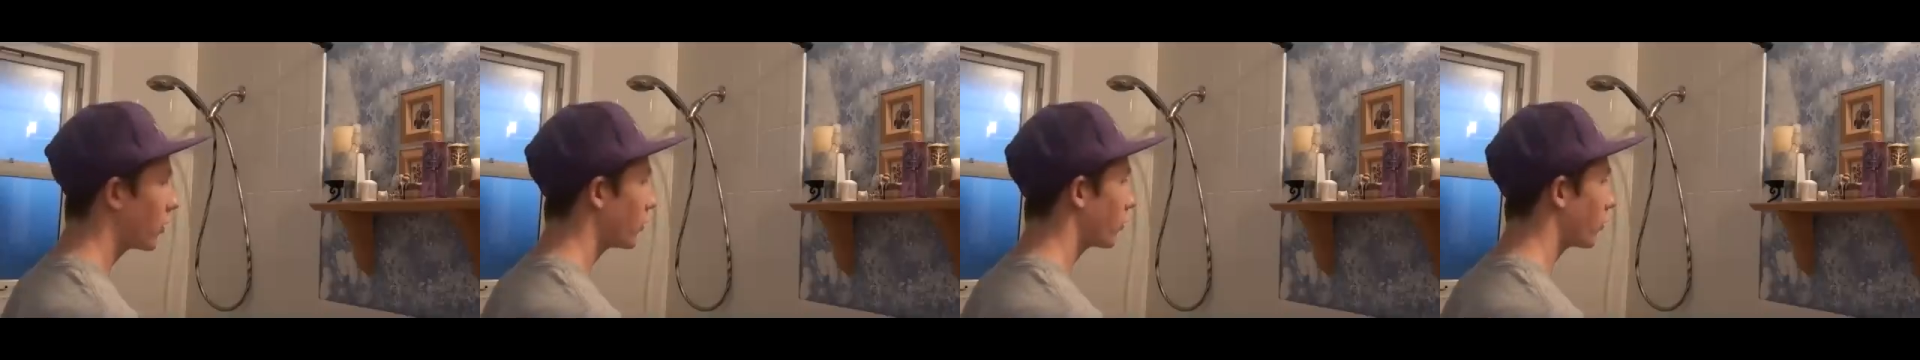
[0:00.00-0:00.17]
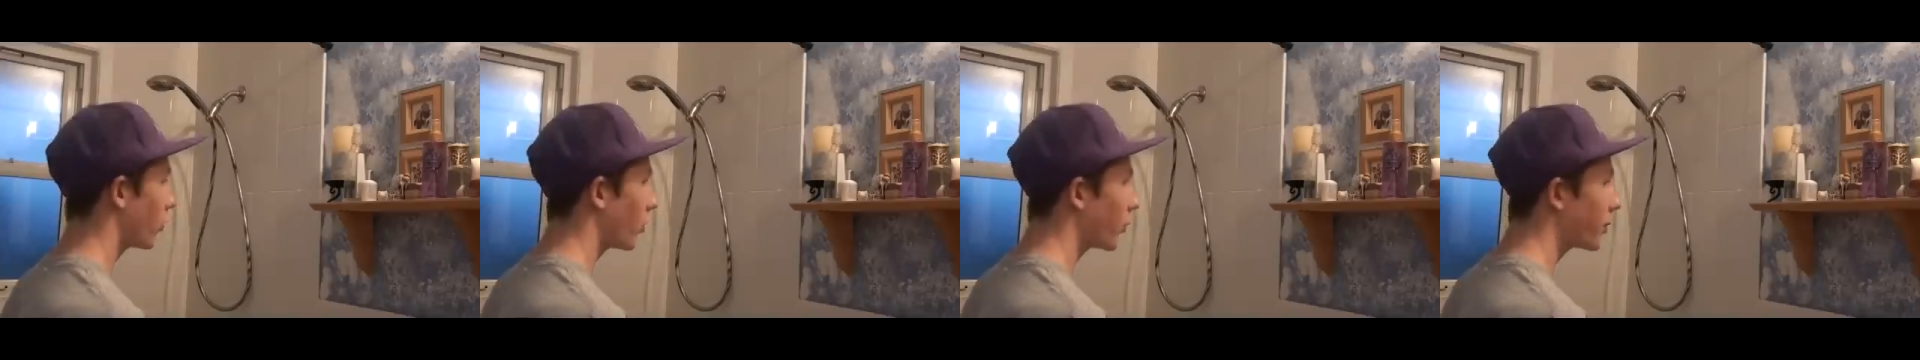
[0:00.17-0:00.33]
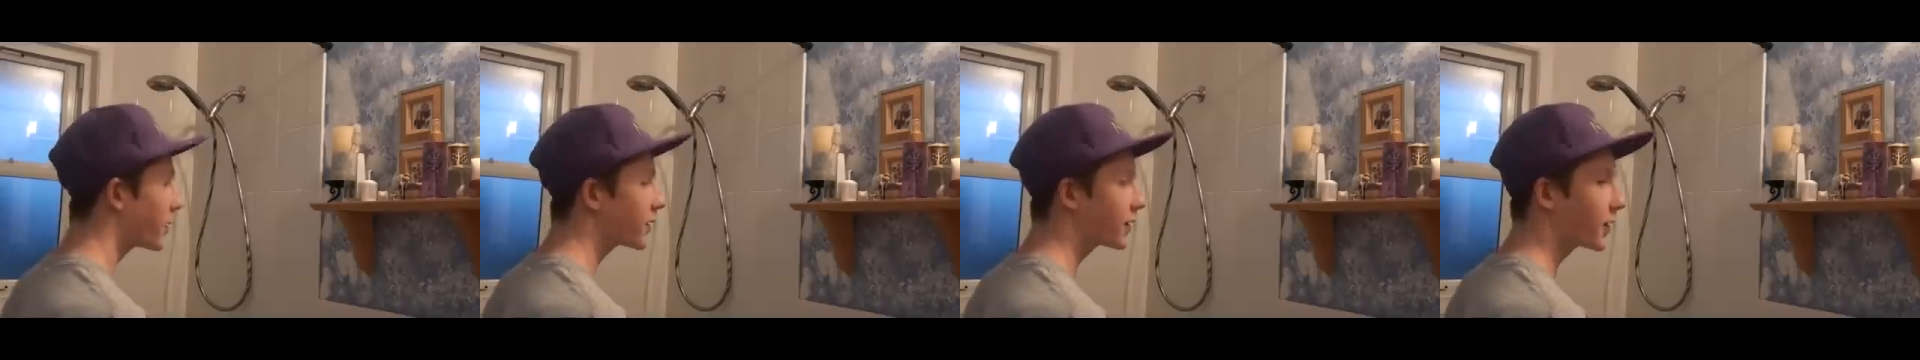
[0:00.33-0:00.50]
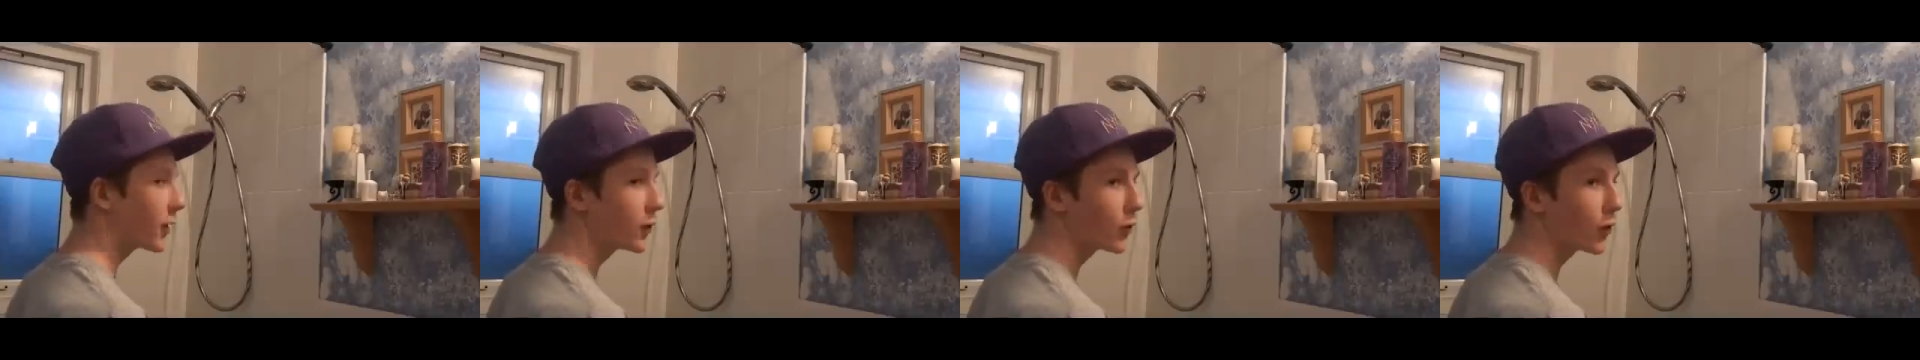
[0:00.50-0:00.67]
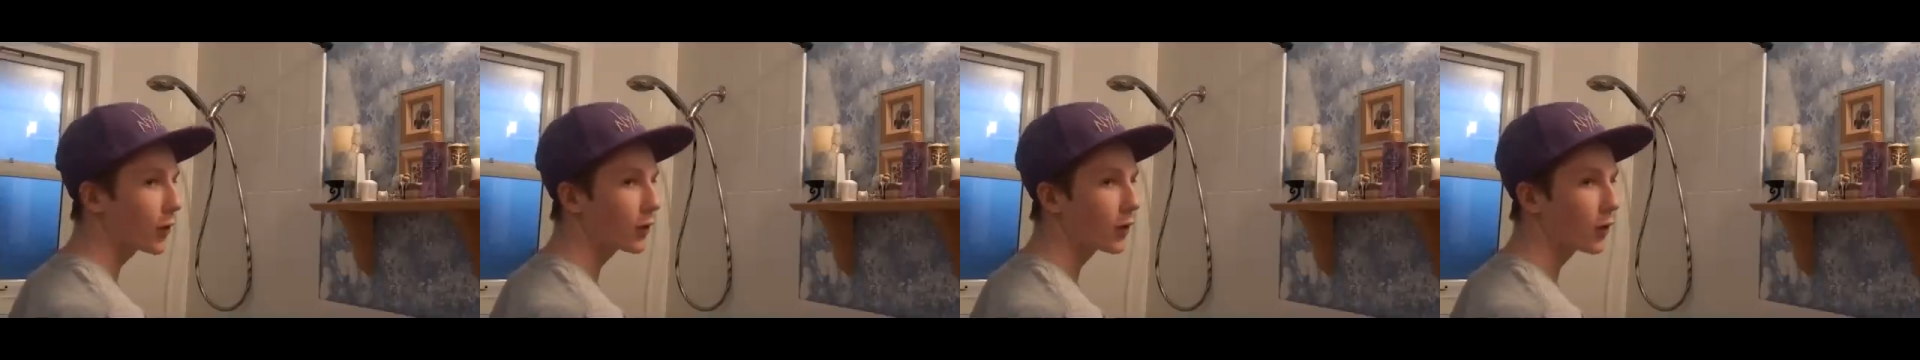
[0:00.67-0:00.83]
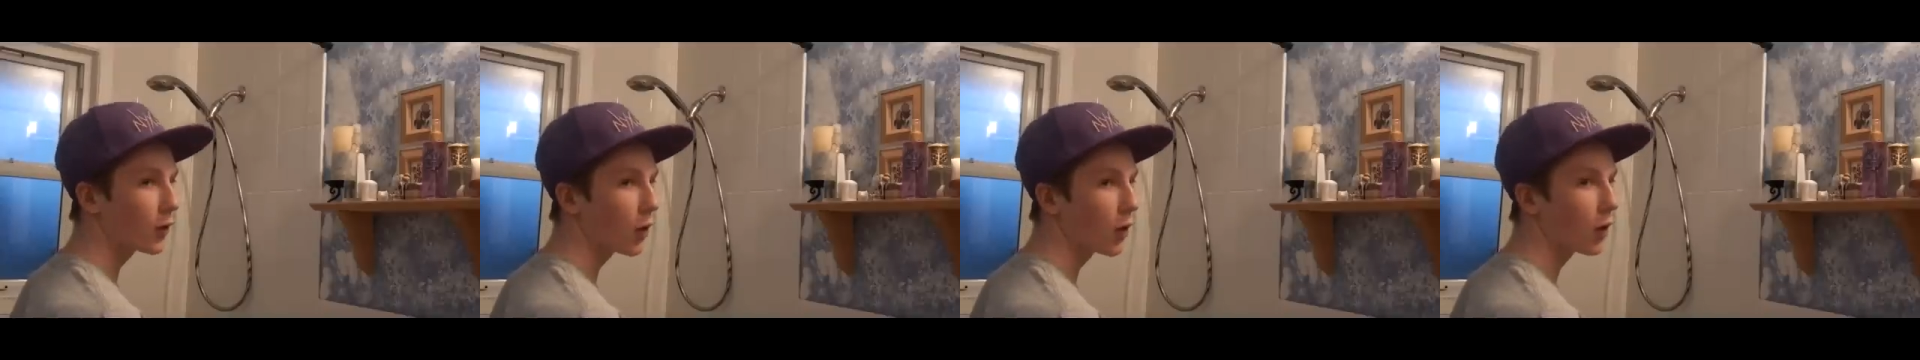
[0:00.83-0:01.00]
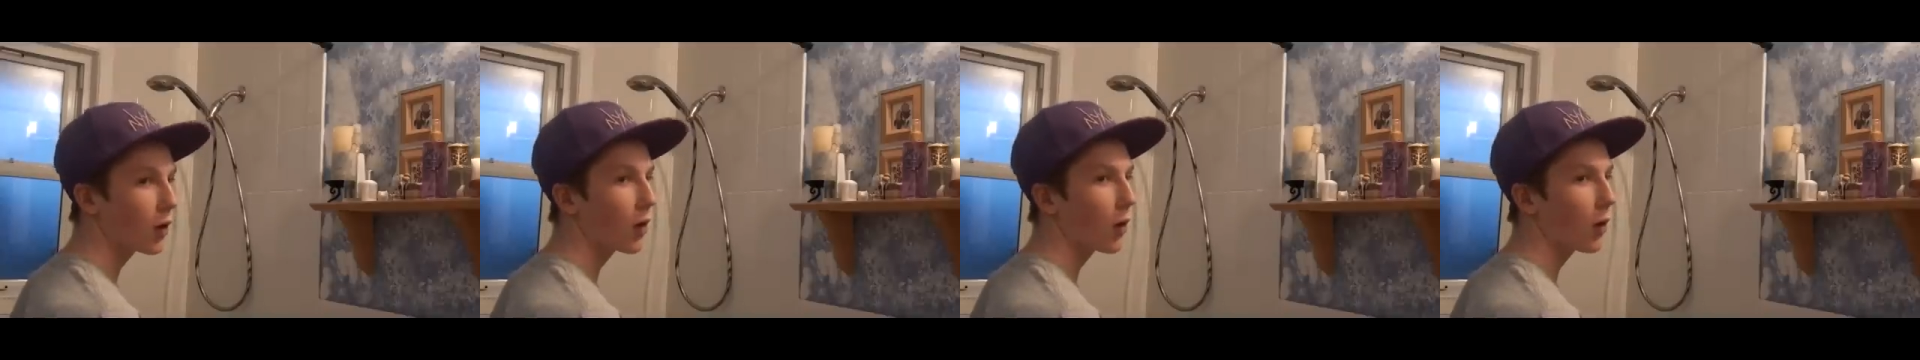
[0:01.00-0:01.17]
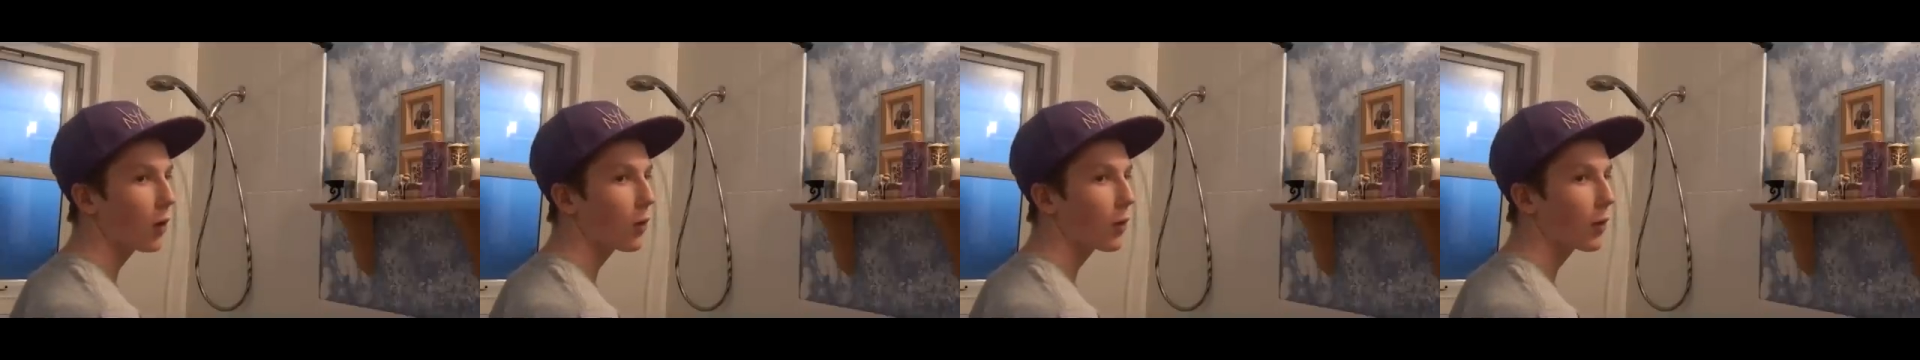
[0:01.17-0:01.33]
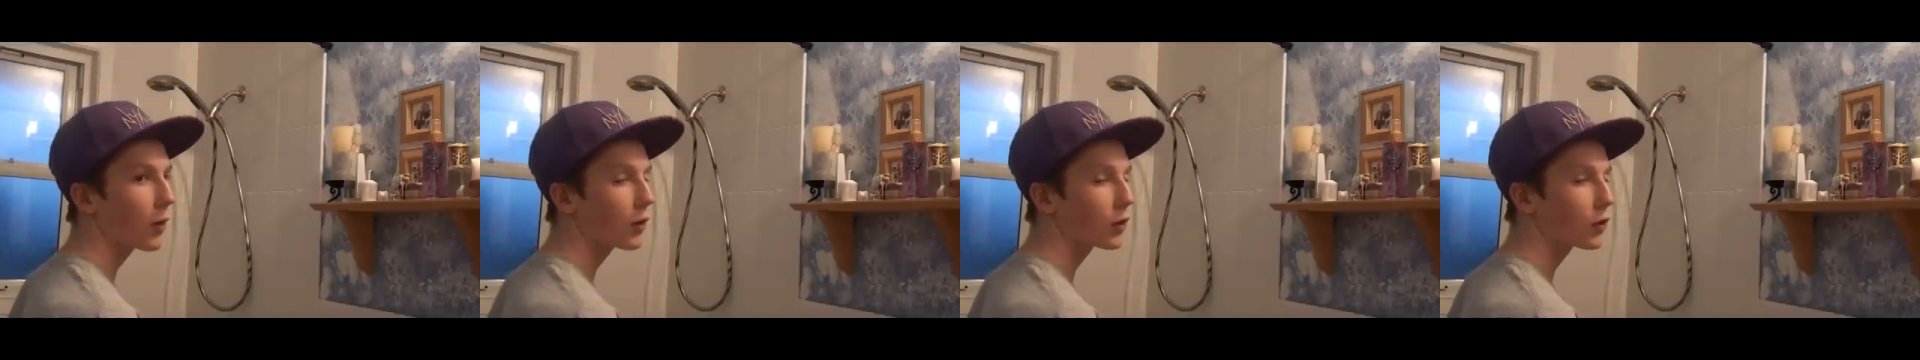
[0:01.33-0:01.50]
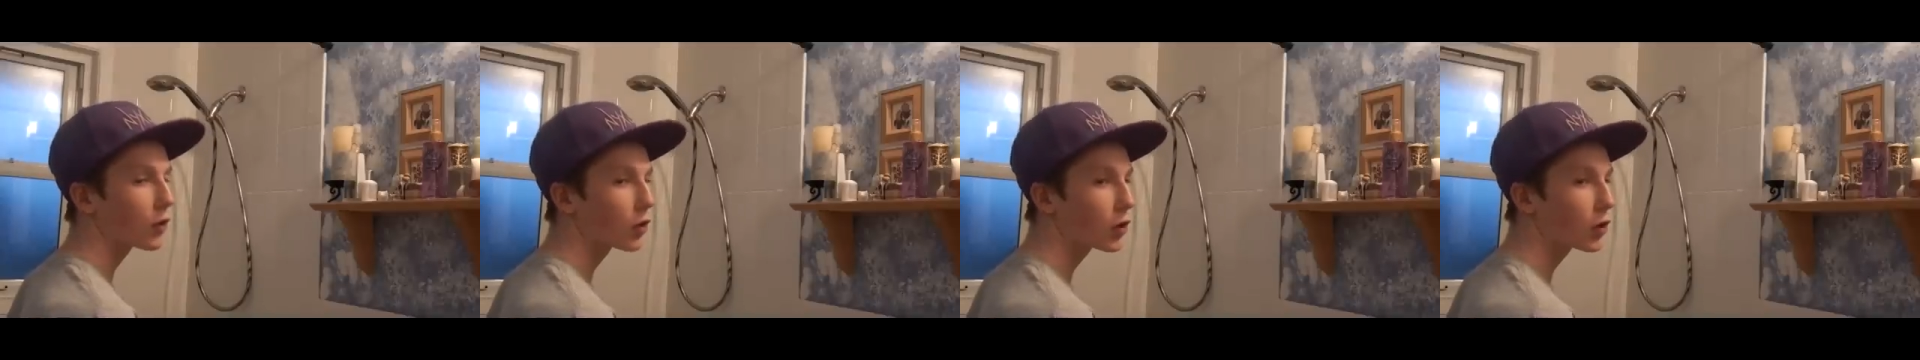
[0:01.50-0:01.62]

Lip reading: Nobody said you had to look, Owen.